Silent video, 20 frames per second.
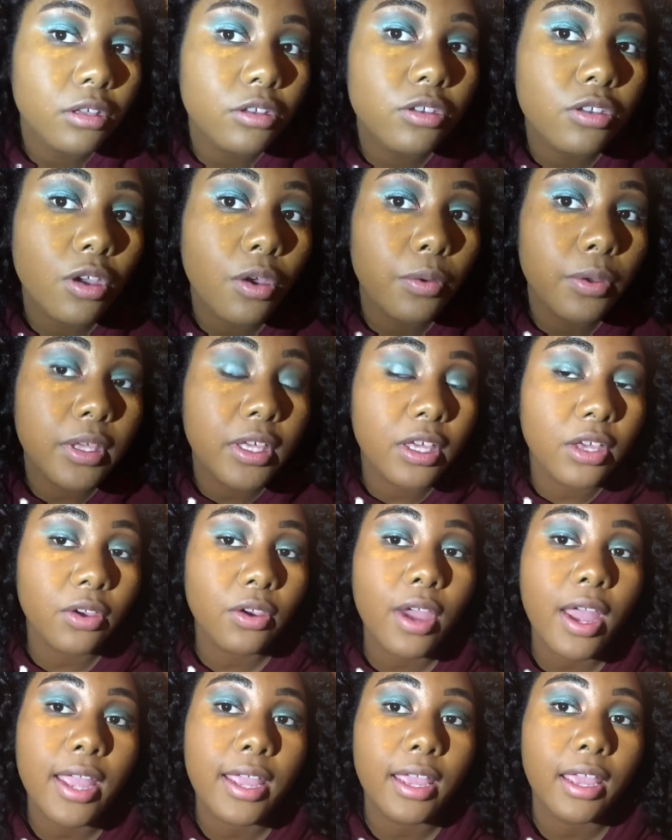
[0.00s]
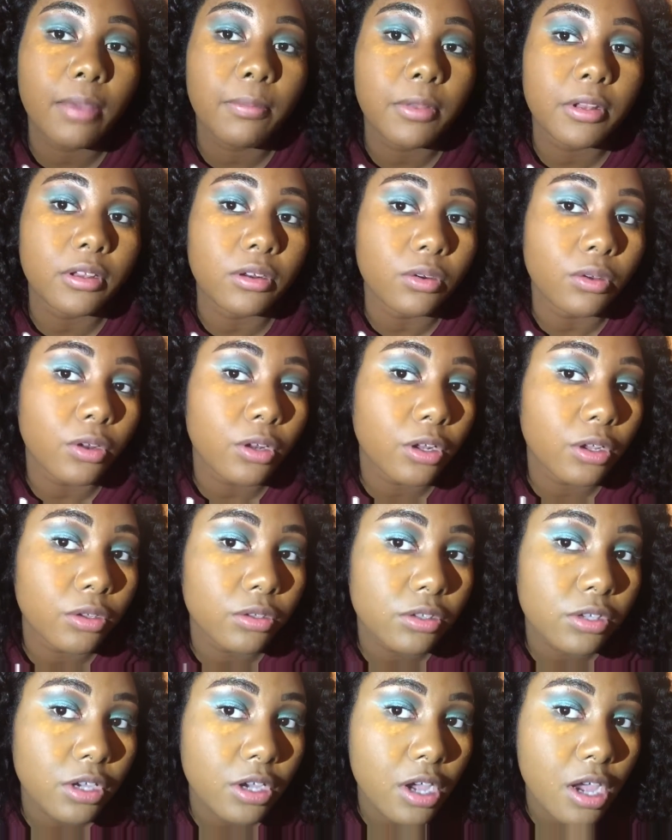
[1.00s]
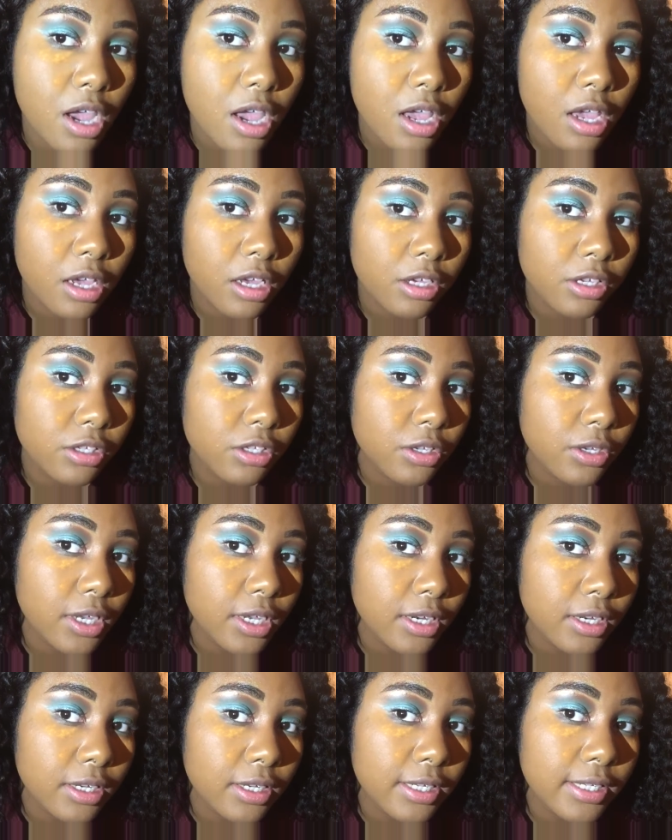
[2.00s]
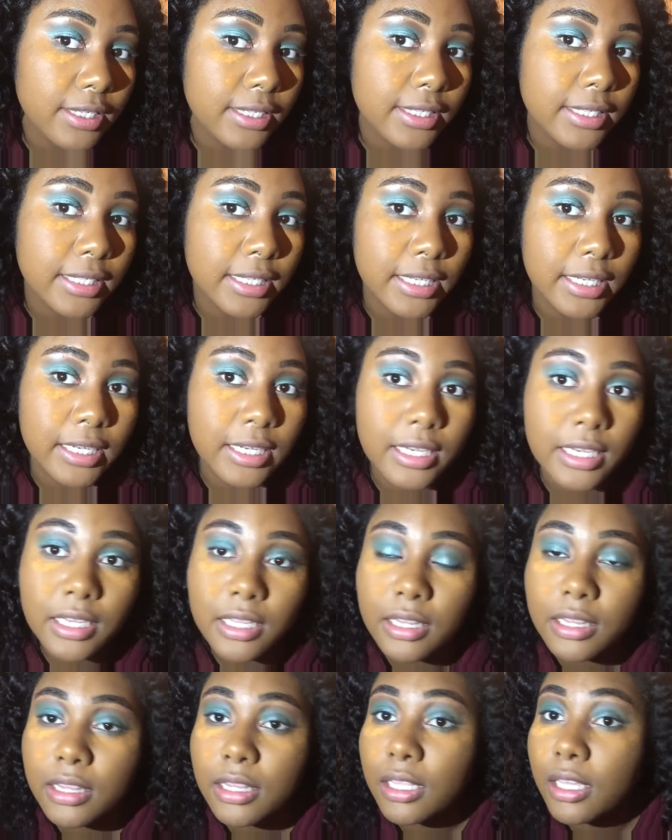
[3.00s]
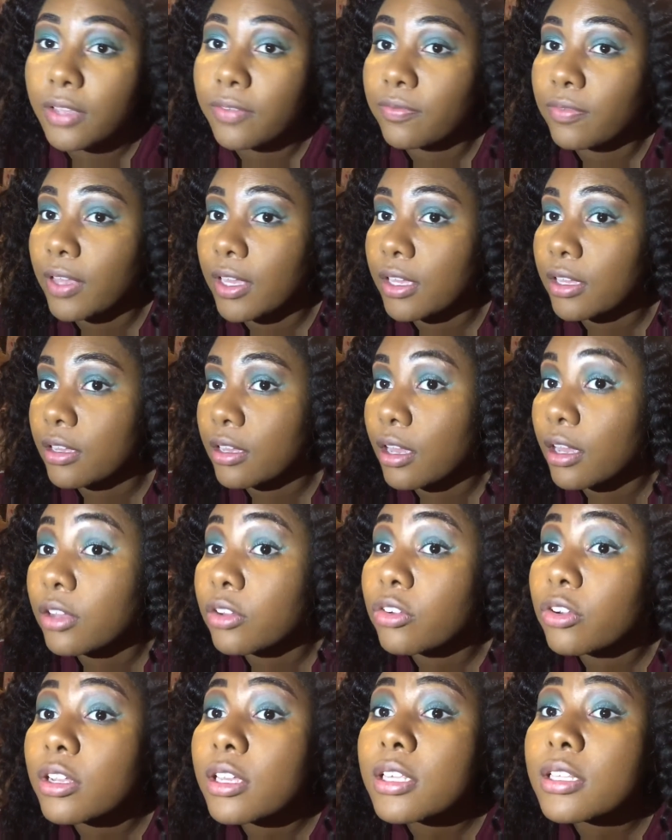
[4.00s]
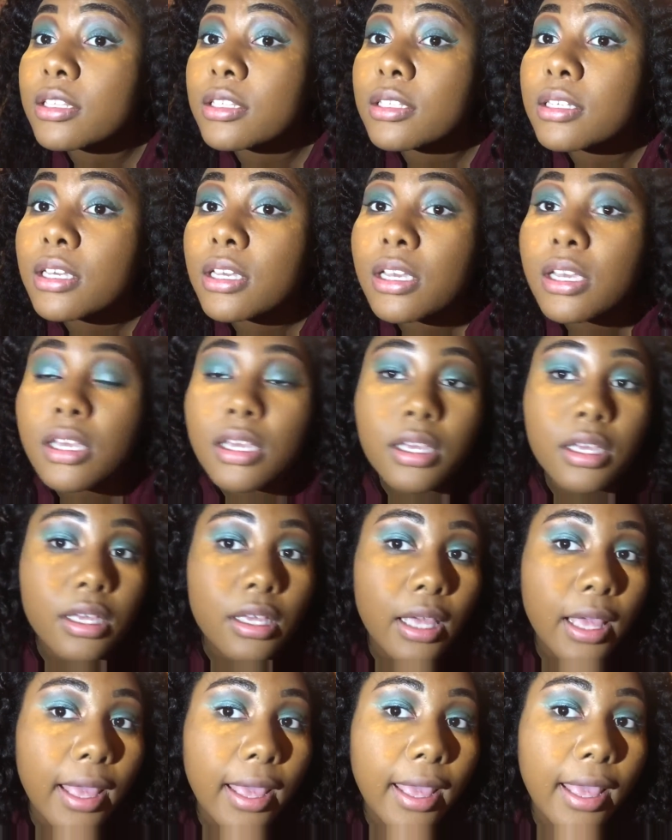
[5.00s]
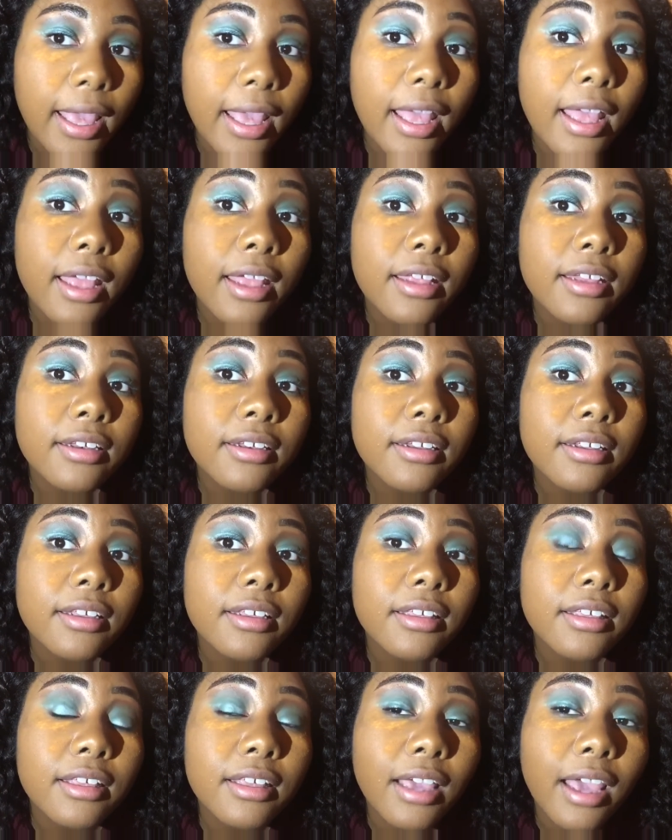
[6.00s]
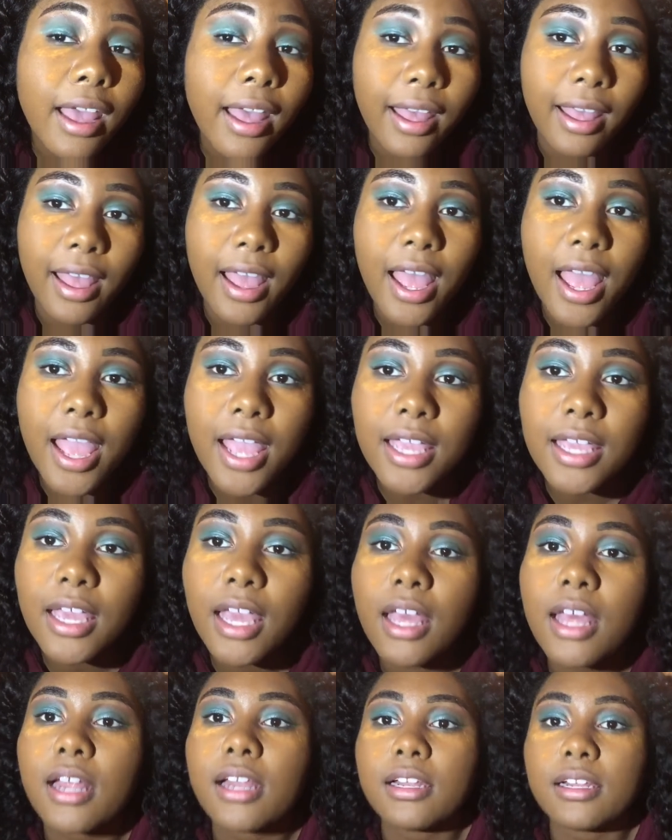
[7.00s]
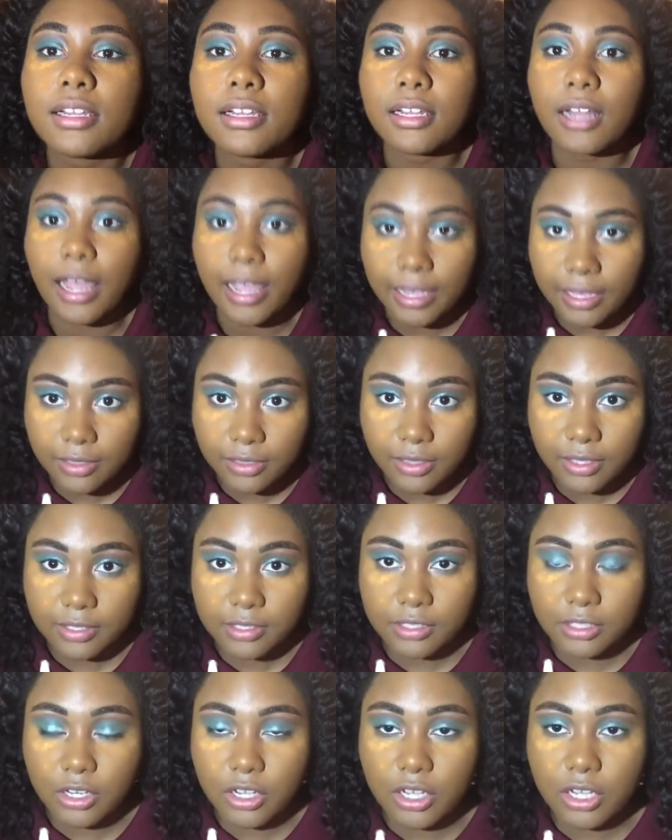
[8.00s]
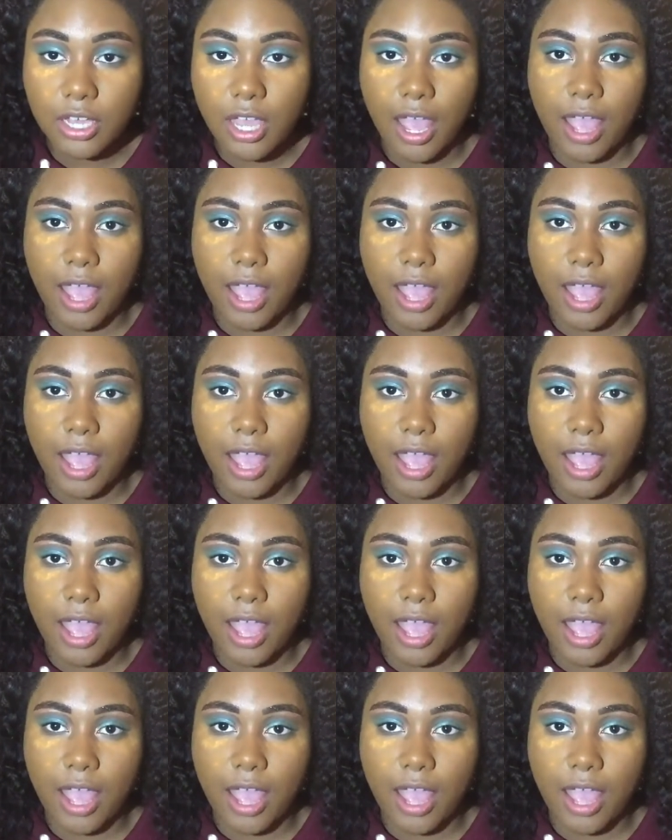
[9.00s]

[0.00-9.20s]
So here I am a little closer so you can see the fake cut crease. And yeah, I like this look.